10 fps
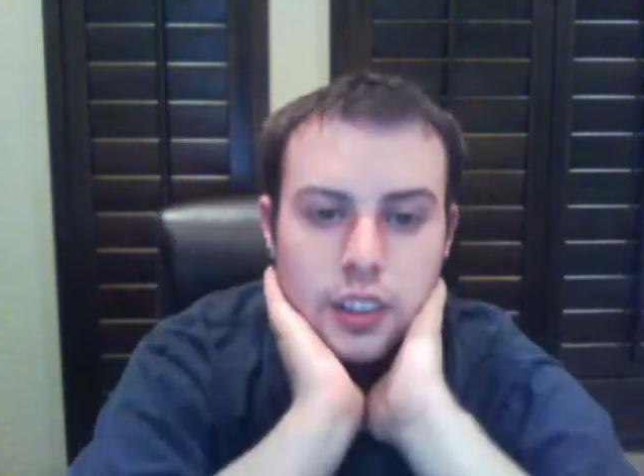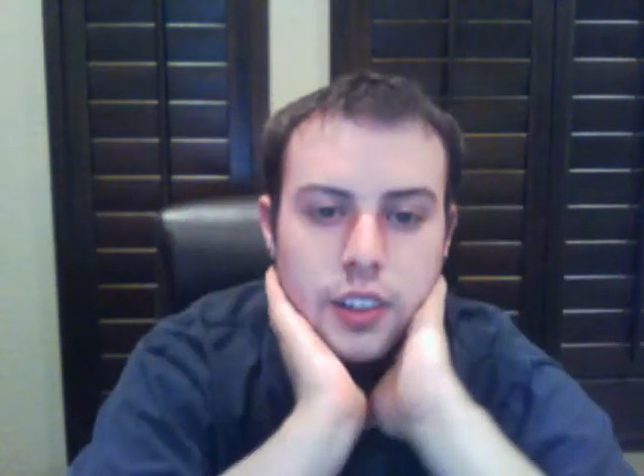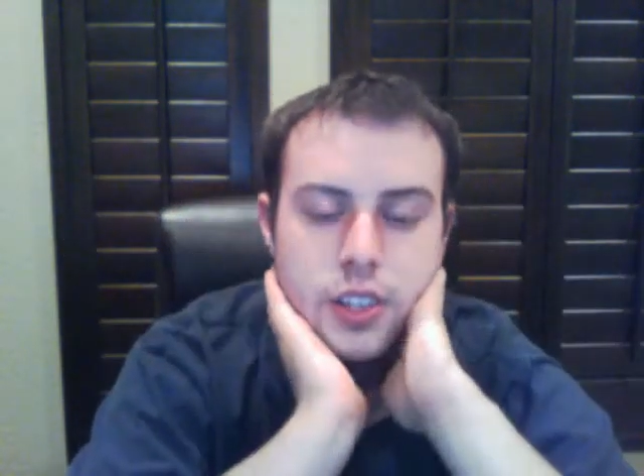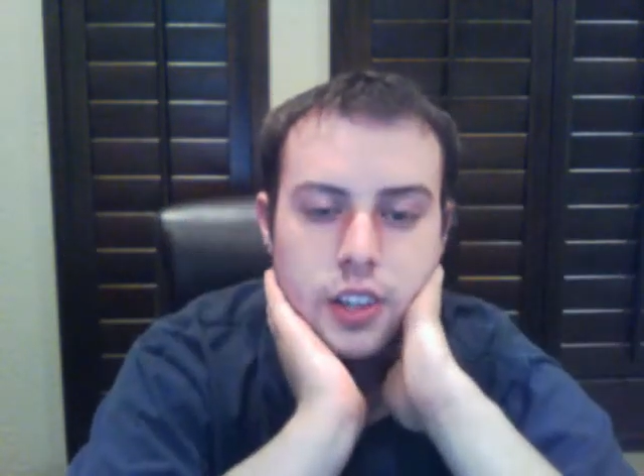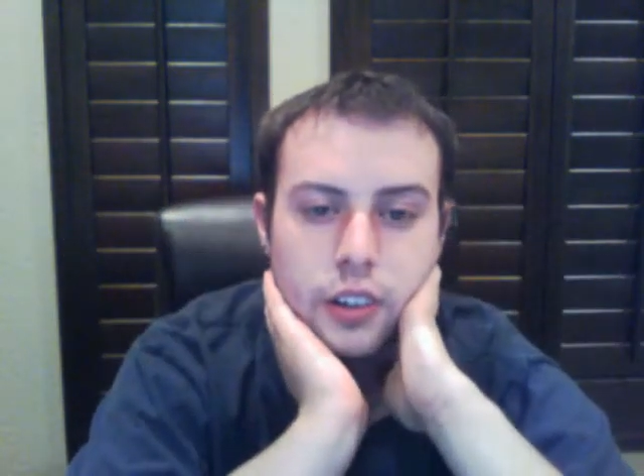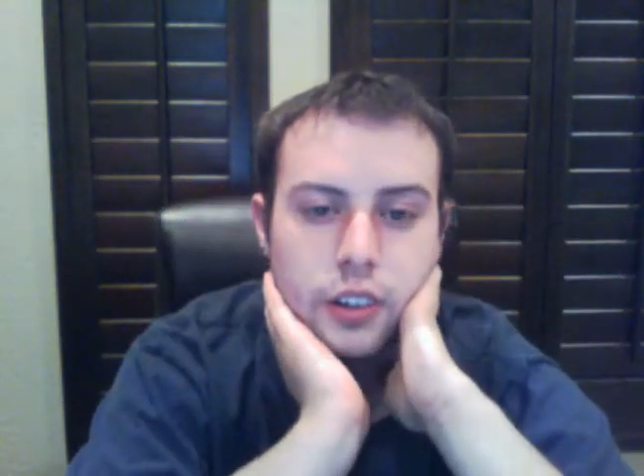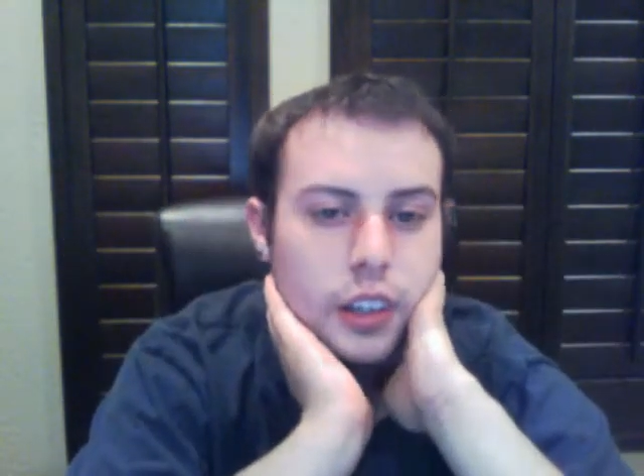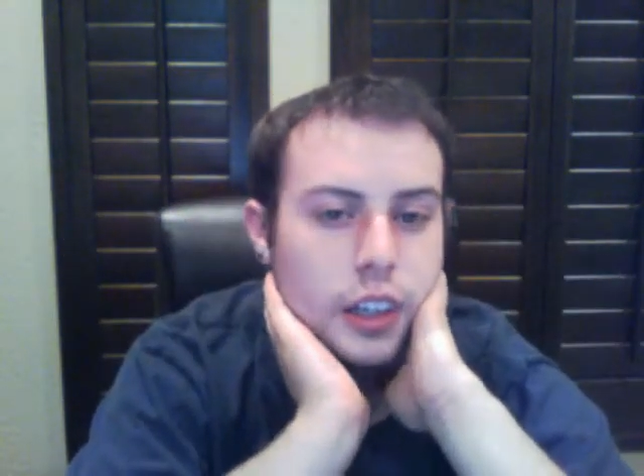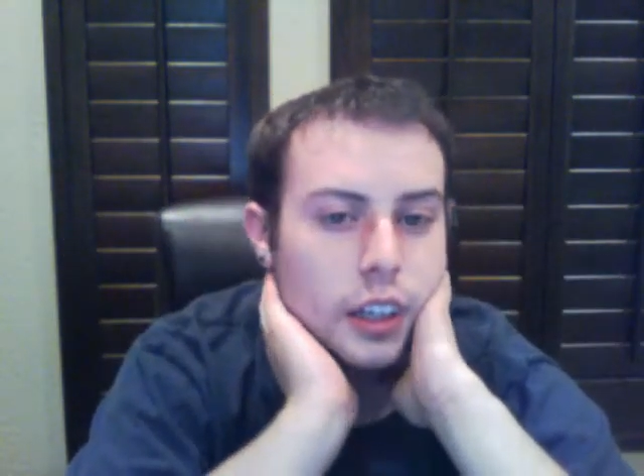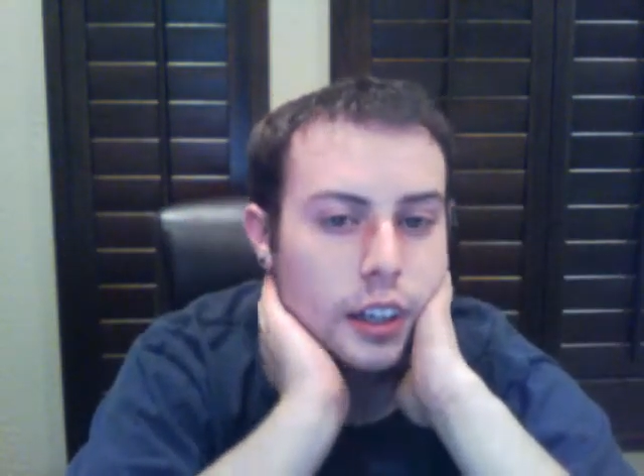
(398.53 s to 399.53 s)
So,
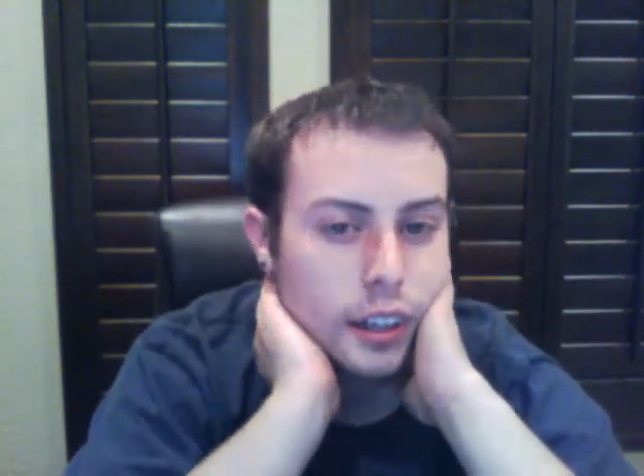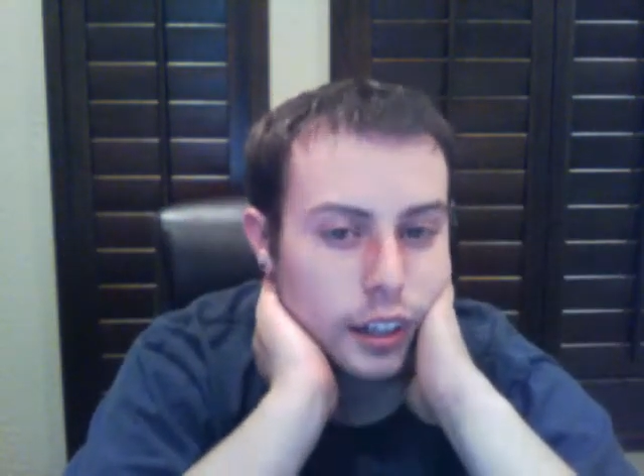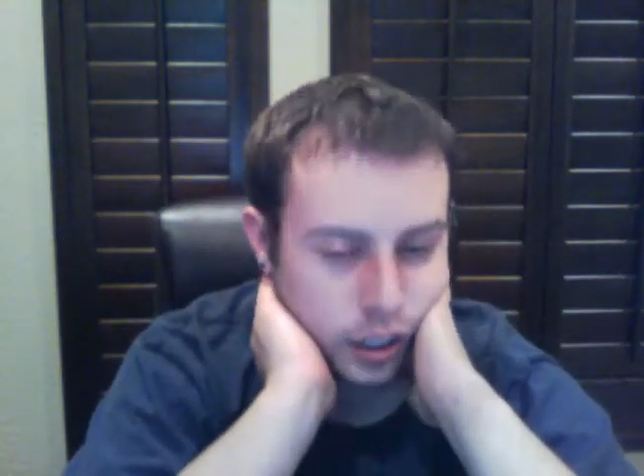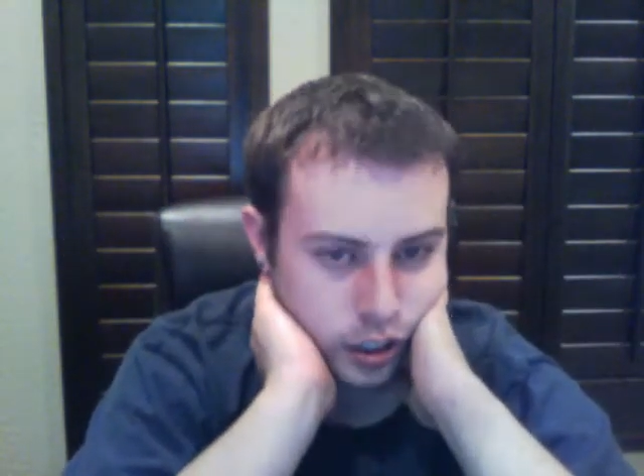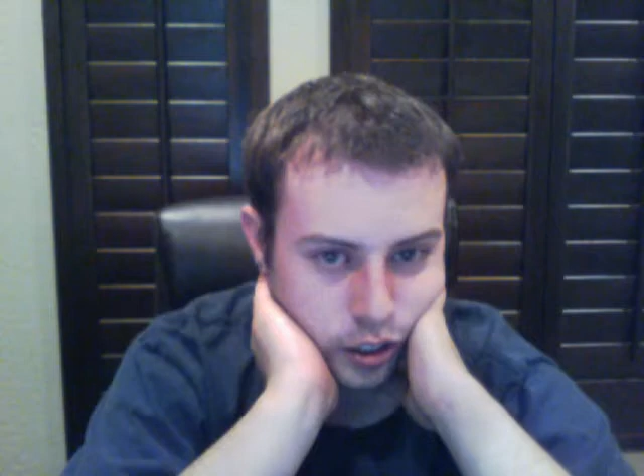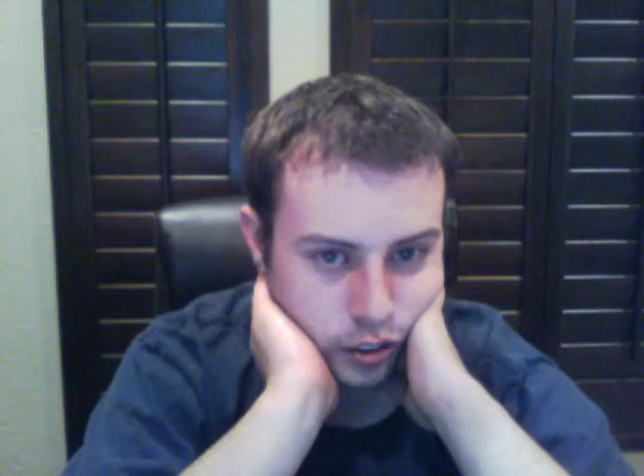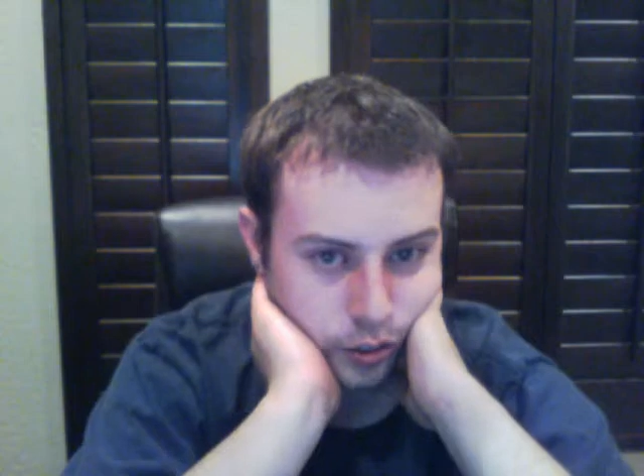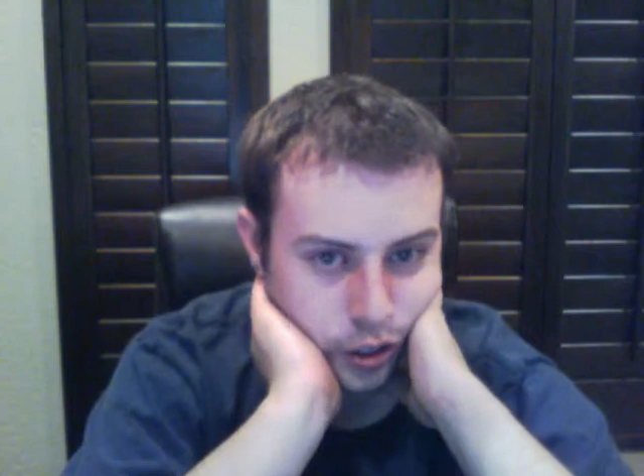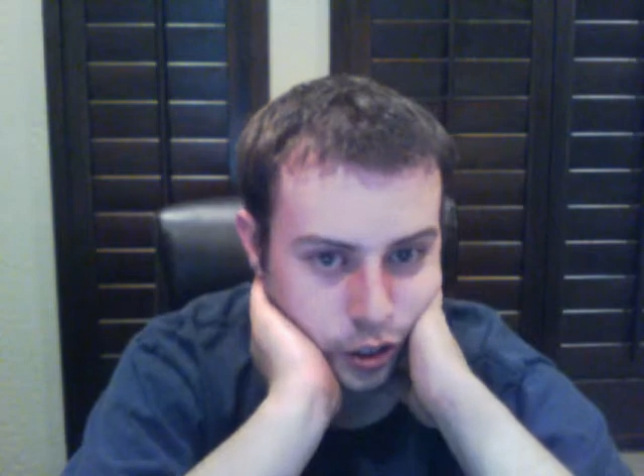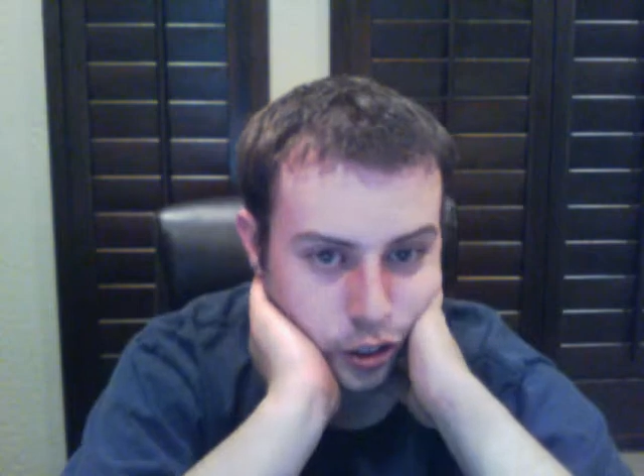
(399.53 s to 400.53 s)

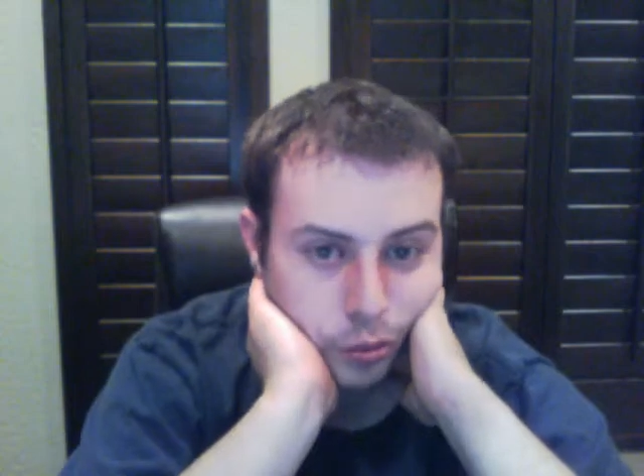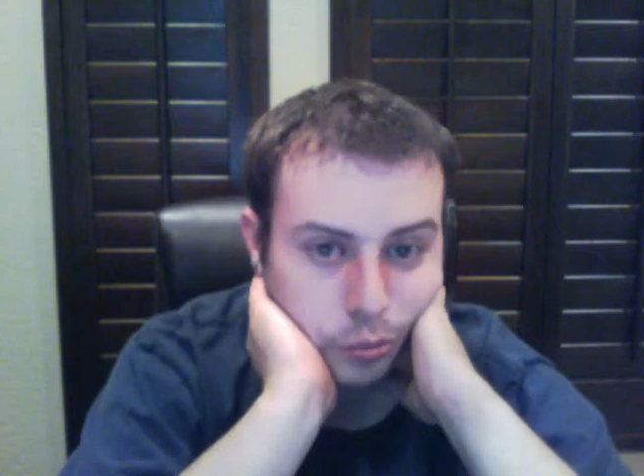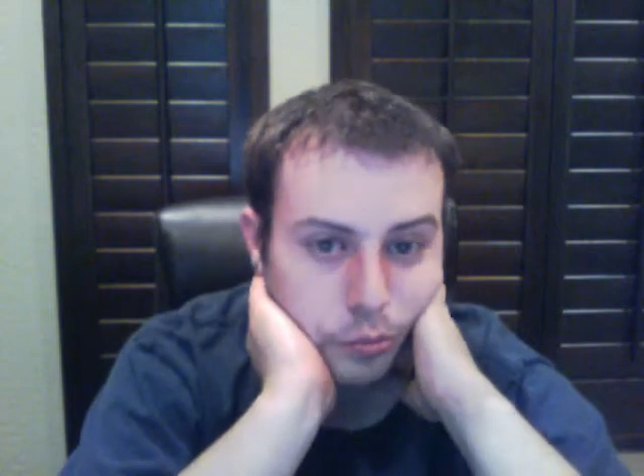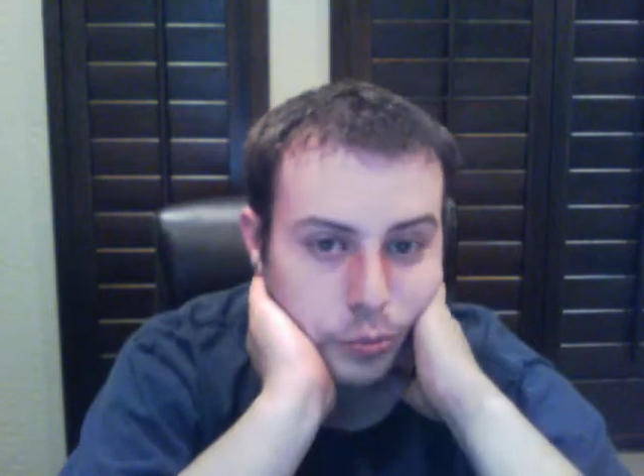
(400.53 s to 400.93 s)
I'm